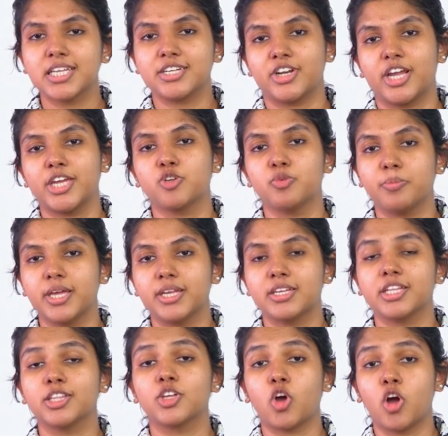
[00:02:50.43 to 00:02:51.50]
are trying to
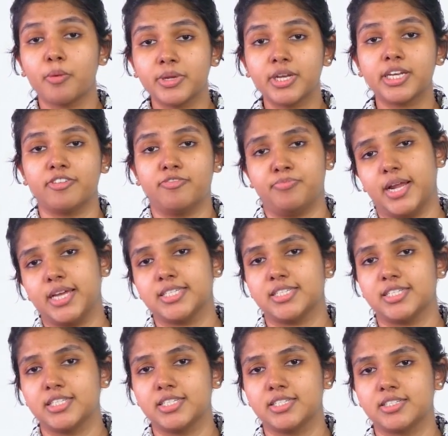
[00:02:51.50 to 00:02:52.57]
maintain the competitive
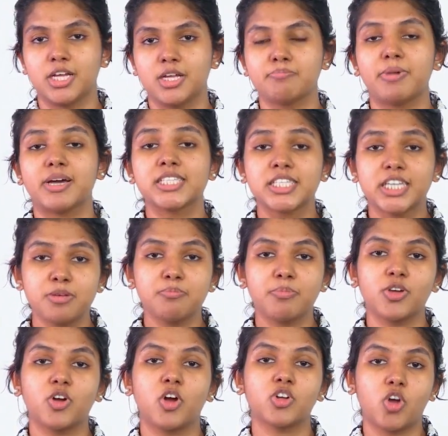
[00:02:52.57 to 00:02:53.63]
prices by
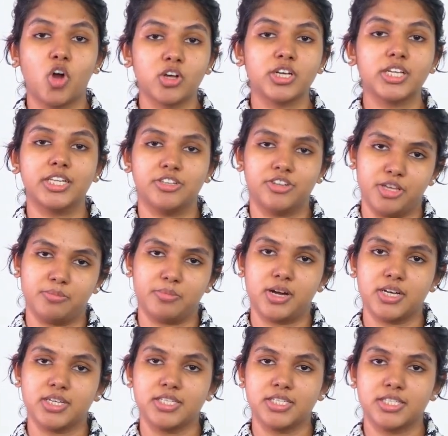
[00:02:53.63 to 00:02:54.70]
scrimping on concrete
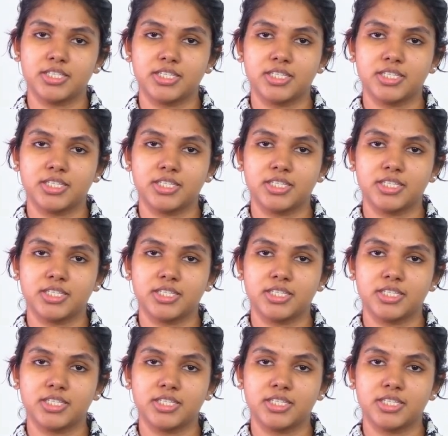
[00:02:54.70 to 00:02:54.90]
rebars.